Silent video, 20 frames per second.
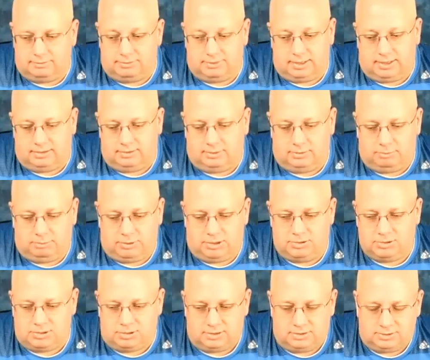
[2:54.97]
if you got no
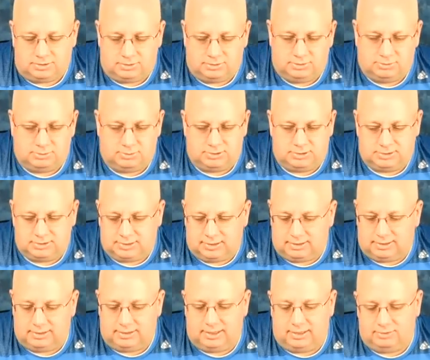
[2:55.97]
budget issues, which is
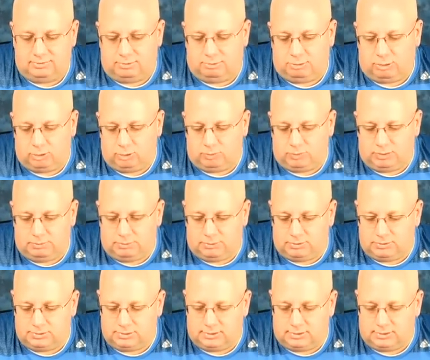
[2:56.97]
not the case for most people.